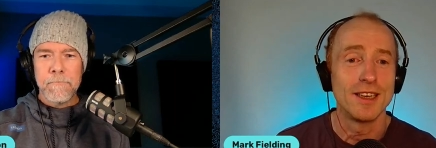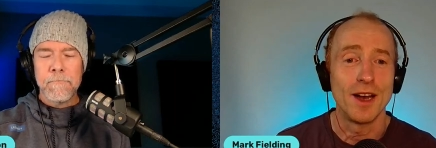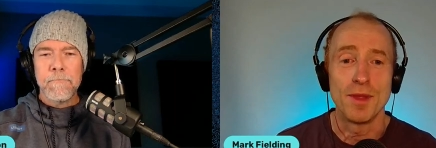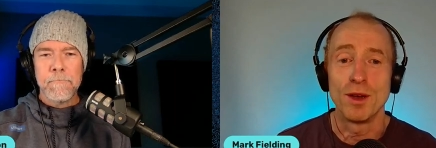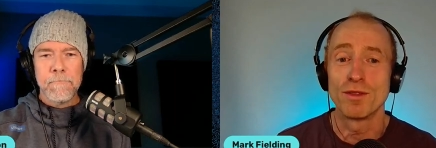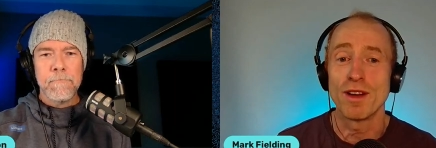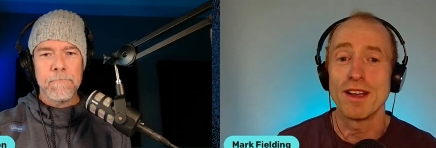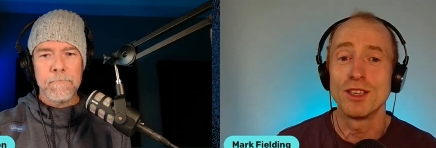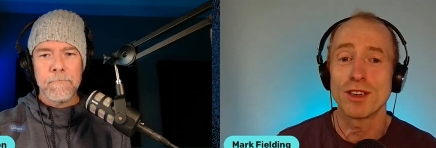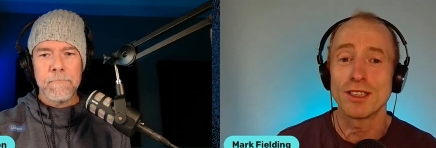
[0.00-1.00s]
Speaker 1: There was a
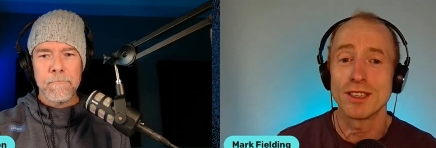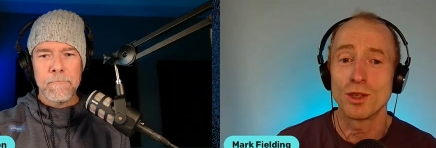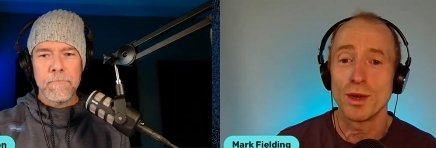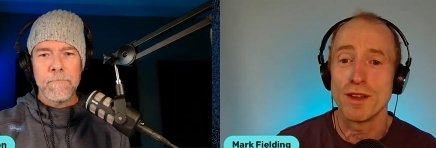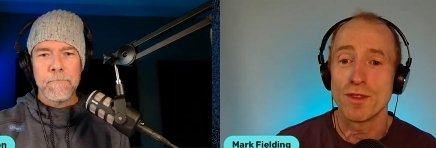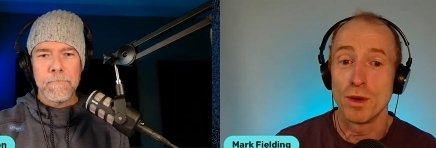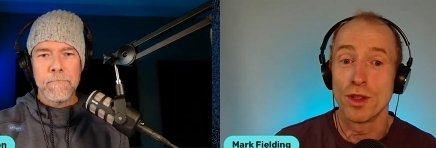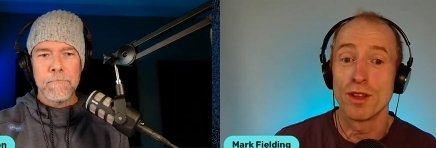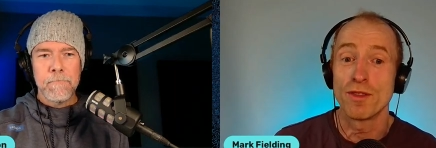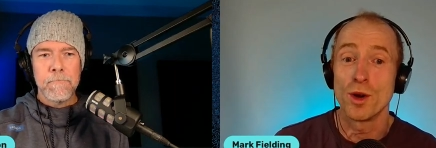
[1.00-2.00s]
very interesting tweet from
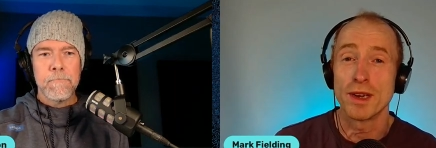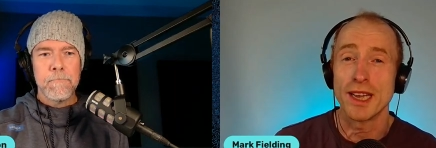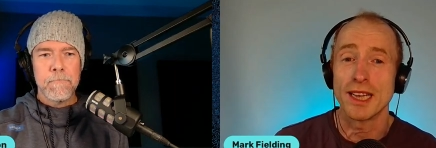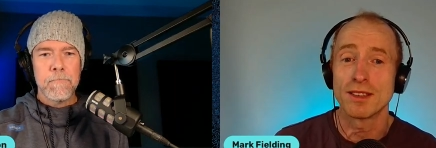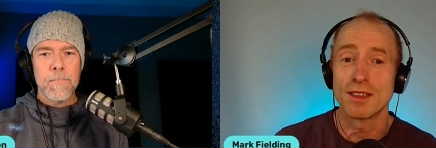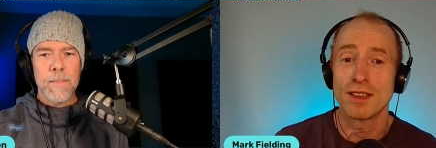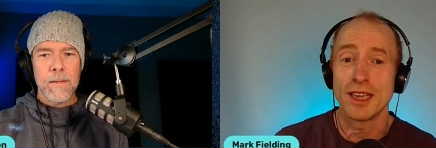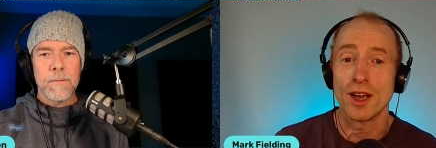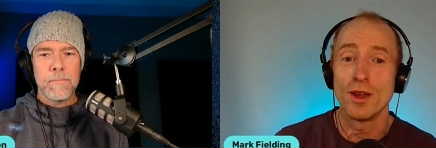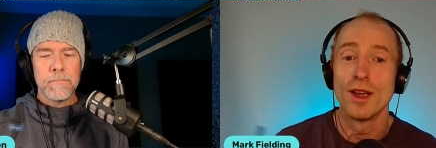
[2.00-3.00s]
another former guest,
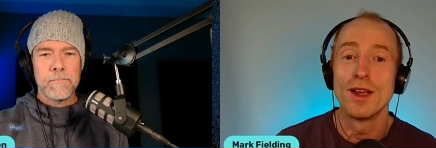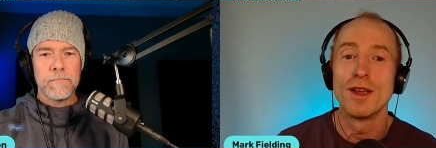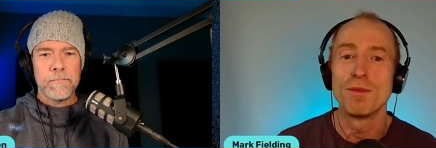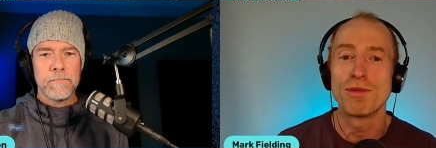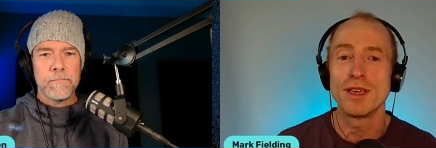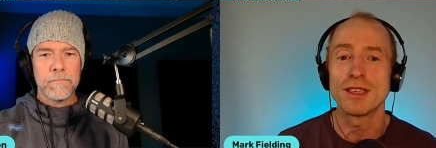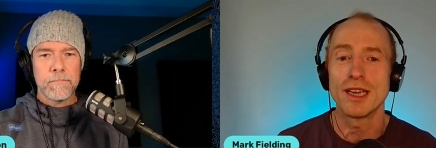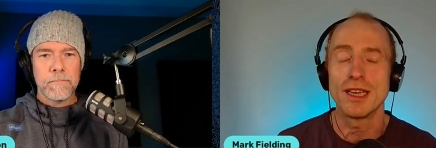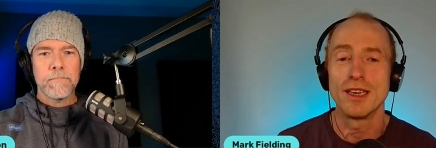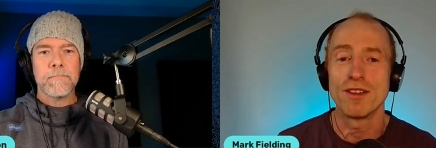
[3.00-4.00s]
Theo
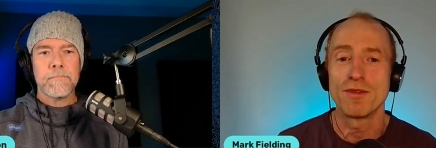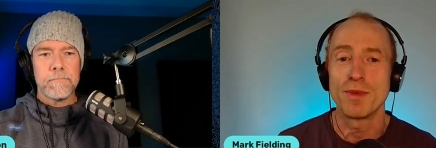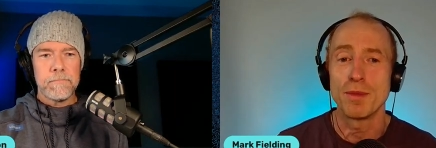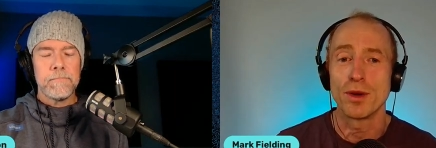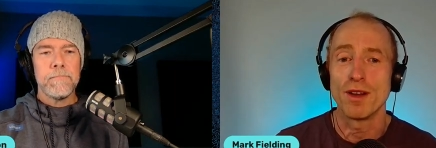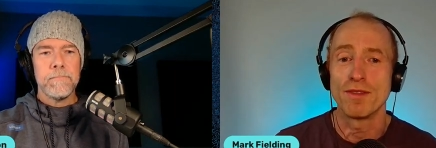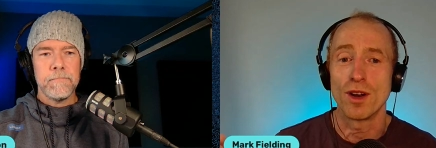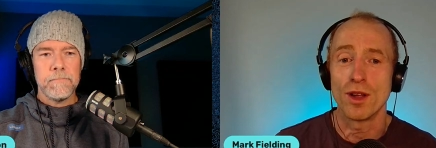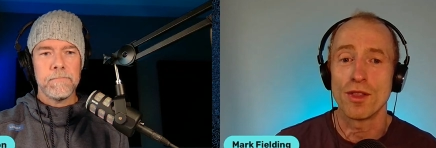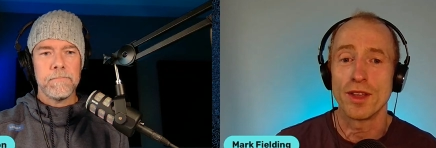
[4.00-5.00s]
Priestley. And if people don't
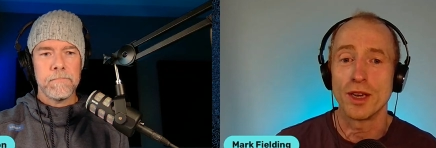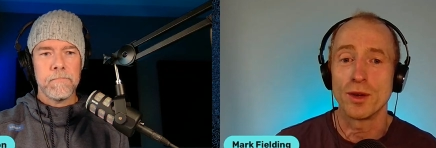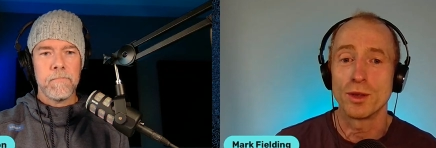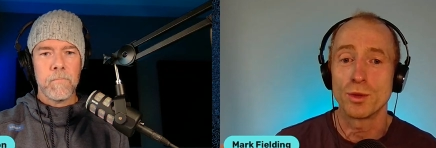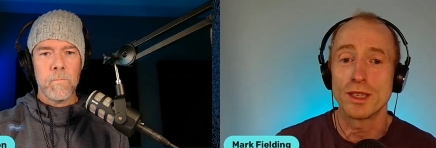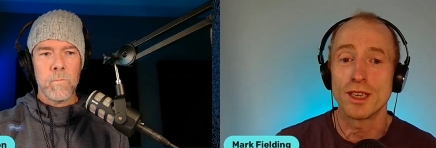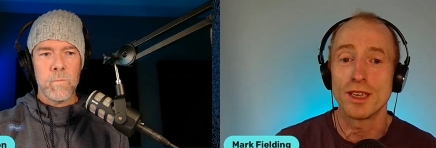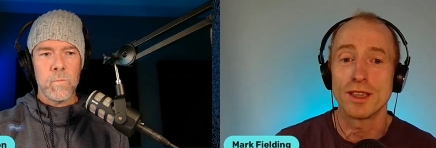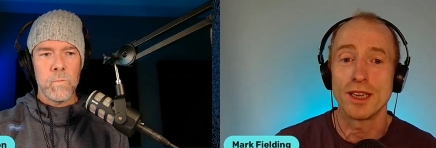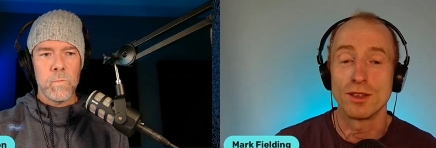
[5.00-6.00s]
follow Theo on
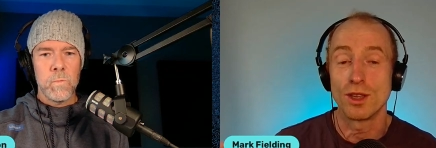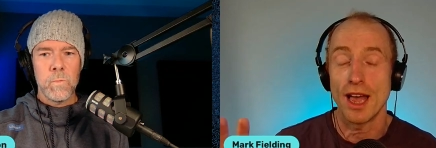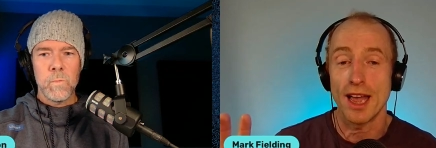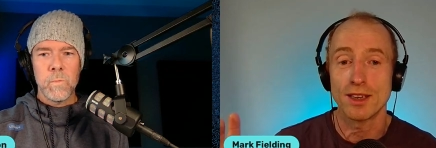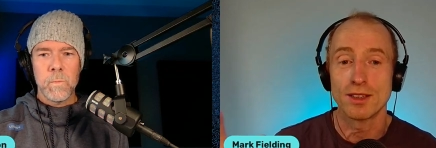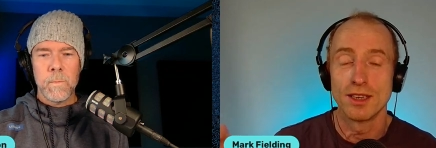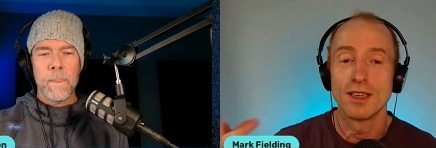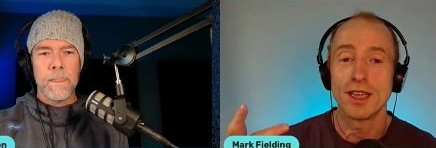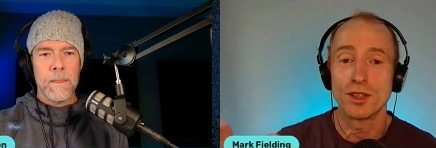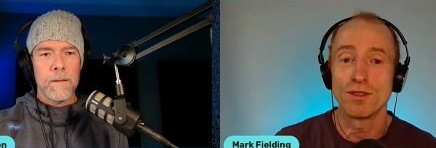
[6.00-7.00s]
Twitter, they
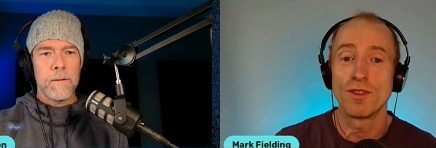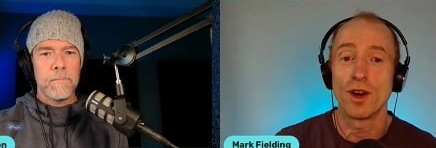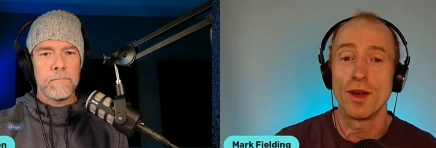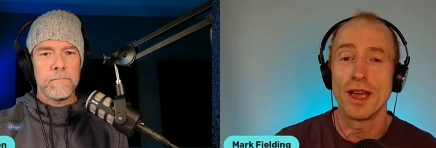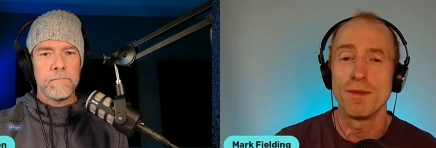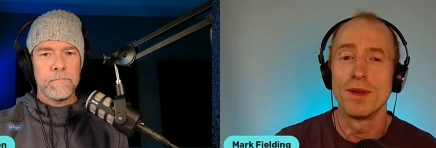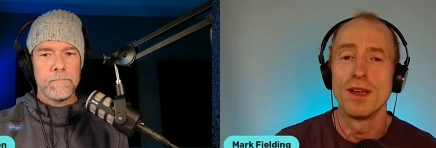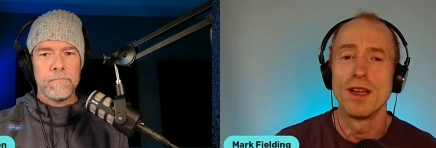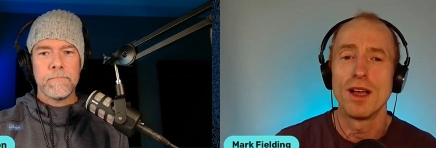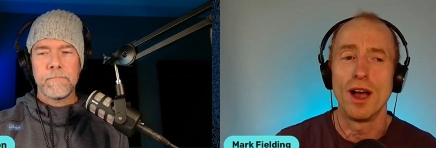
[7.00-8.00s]
should follow him.
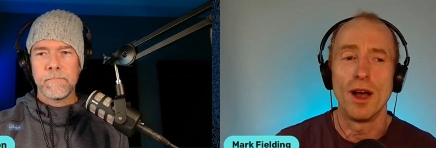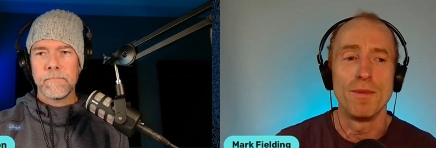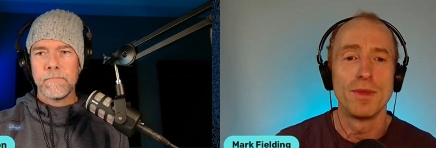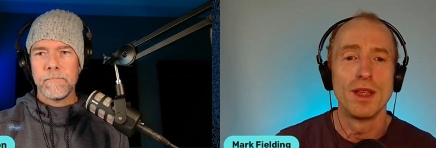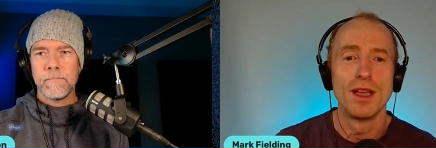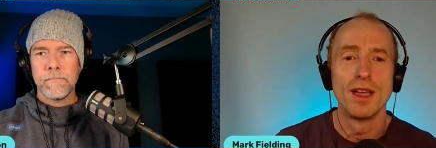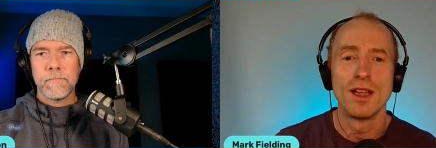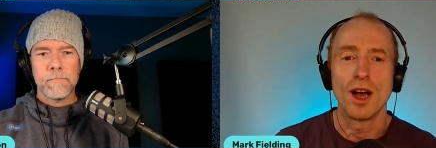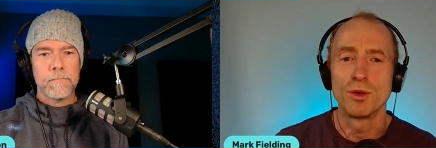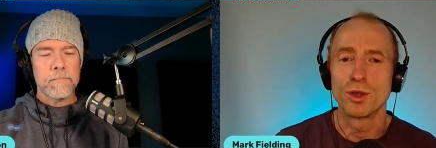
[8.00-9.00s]
I'm
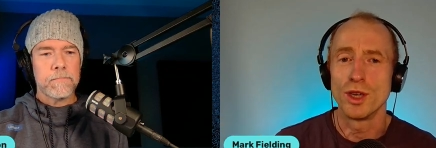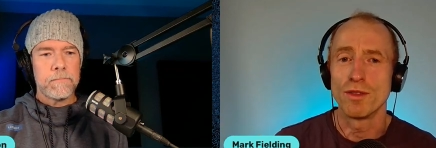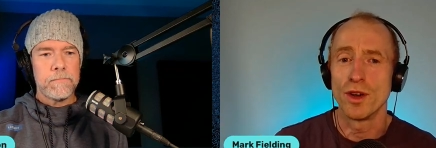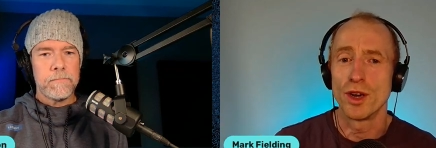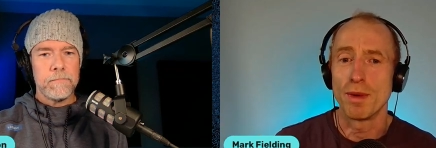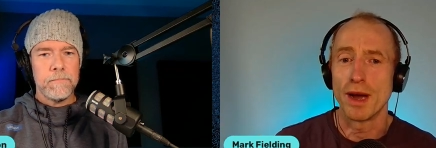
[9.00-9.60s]
sure you've heard